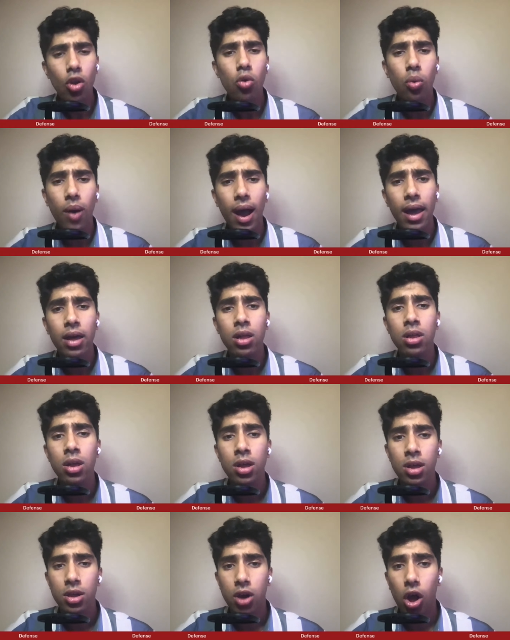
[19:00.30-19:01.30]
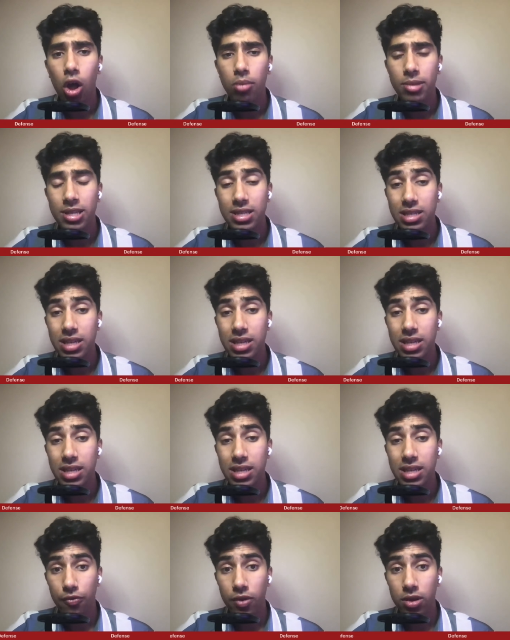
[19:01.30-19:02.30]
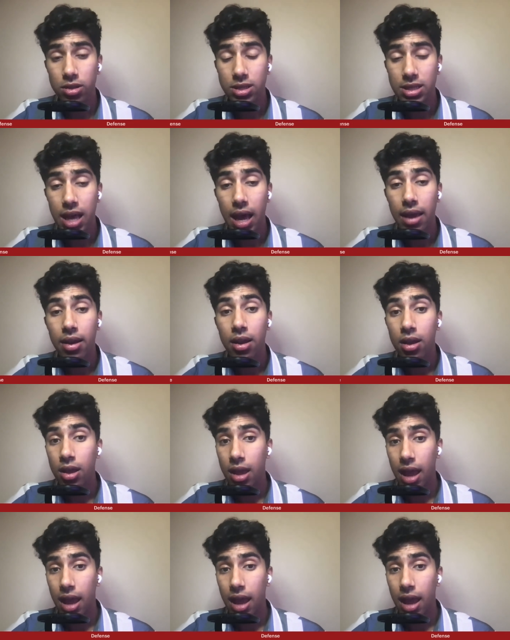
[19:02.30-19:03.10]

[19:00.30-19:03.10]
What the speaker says: while Hallman sticks to the field side.